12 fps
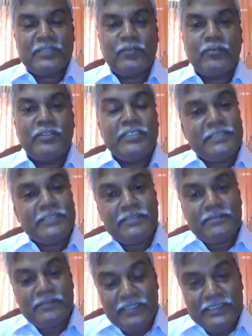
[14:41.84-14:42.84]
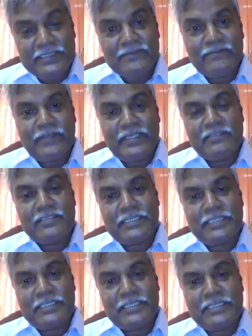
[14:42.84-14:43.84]
So this is this very
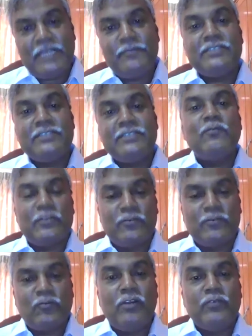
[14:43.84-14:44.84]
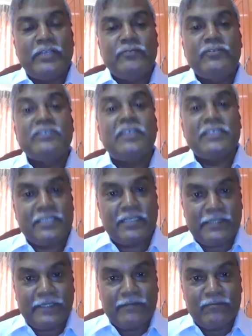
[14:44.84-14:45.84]
is what we call we are using
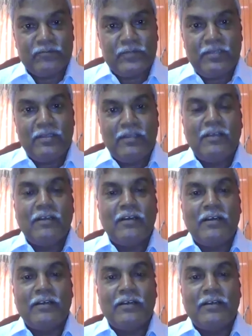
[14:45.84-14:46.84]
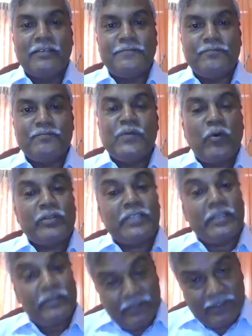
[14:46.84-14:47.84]
statistical thing. Um, okay,
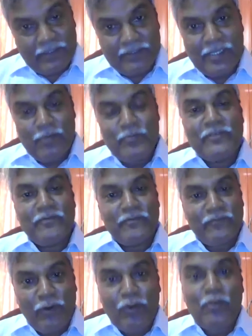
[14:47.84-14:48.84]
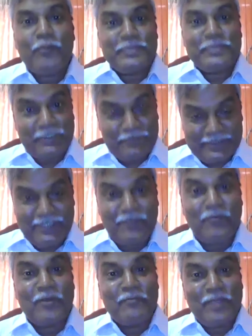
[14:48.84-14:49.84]
the, there will be follow up steps
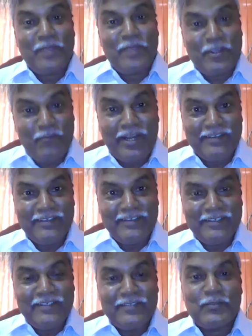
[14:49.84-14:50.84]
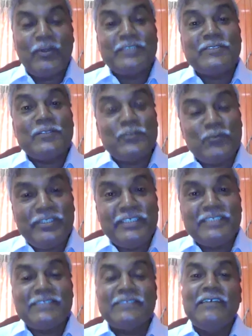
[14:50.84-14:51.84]
one by one. So once you do
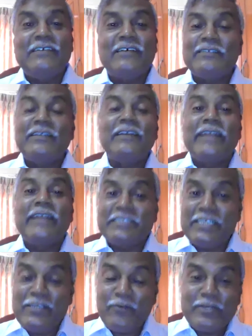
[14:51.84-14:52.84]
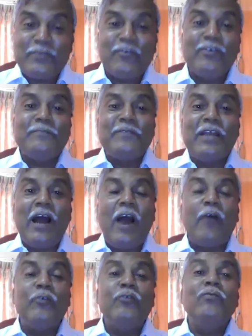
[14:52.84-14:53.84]
this, and then naturally what he told
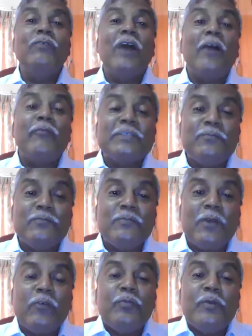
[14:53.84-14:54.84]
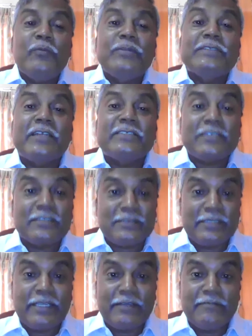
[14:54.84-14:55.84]
how do how does how do people search
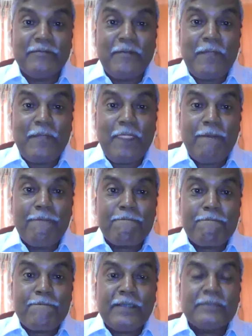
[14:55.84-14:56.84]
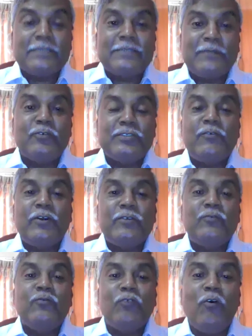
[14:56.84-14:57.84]
such thing say suppose you
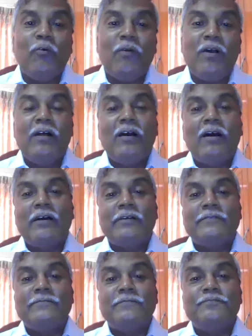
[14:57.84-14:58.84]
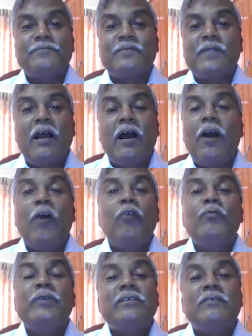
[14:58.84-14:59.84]
want to know um,
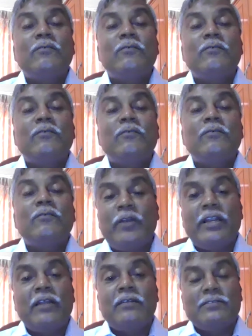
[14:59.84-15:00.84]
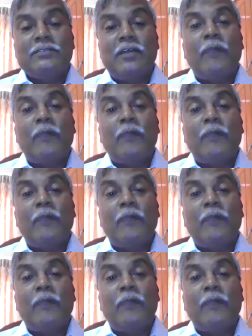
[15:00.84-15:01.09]
how many uh, what is the